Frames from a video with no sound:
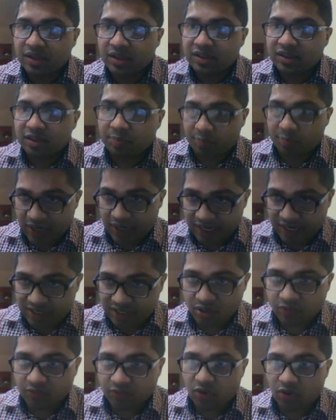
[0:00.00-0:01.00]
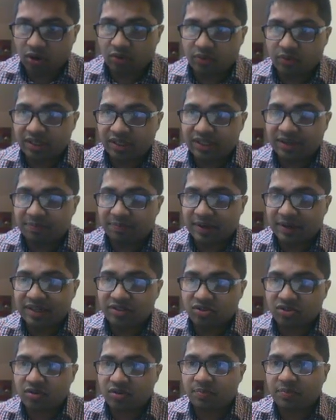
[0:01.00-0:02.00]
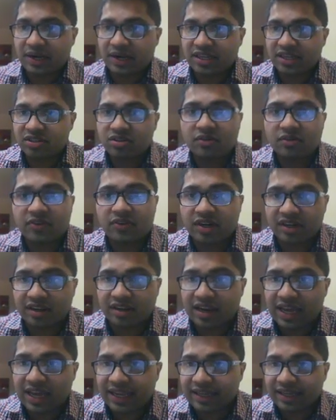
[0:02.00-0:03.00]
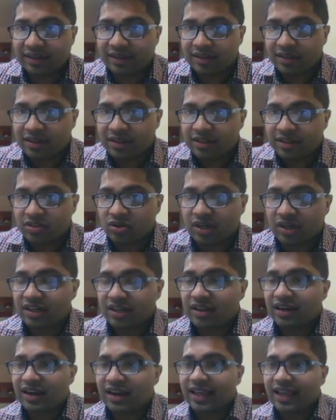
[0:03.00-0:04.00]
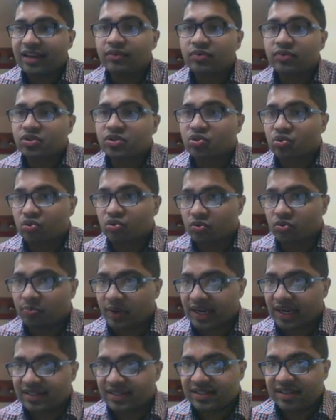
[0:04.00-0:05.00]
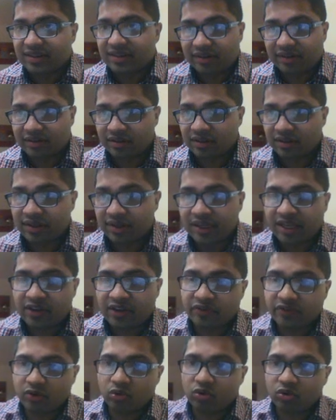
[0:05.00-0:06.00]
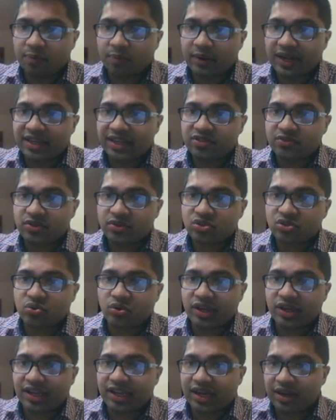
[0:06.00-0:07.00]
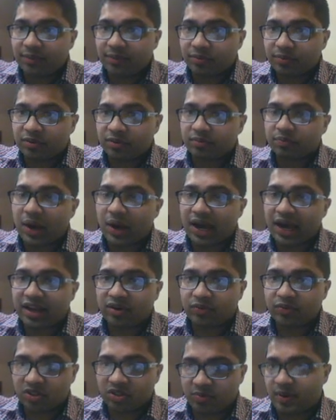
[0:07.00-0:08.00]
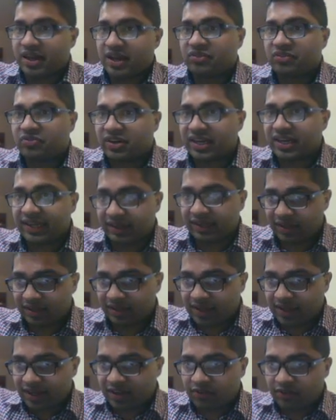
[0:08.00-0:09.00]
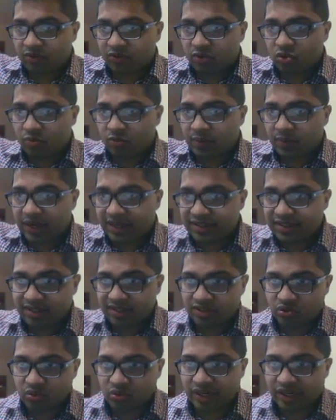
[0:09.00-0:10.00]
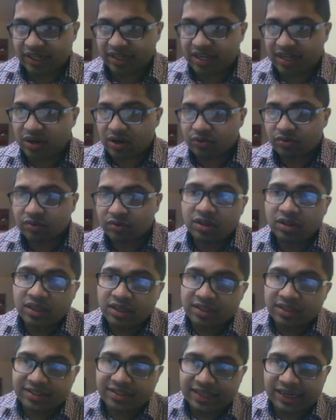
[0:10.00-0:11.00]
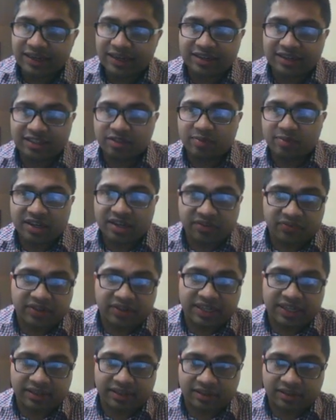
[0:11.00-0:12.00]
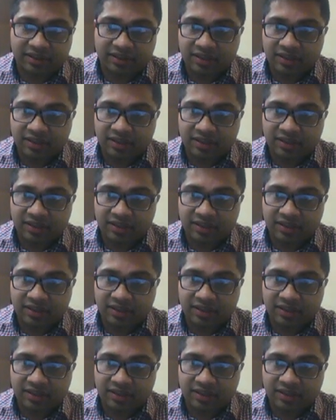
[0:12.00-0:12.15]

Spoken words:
The price of forward depends on price of underlying. So underlying was crude price here. If crude price was going up, buyer was benefiting. If crude price is going down, seller is benefiting.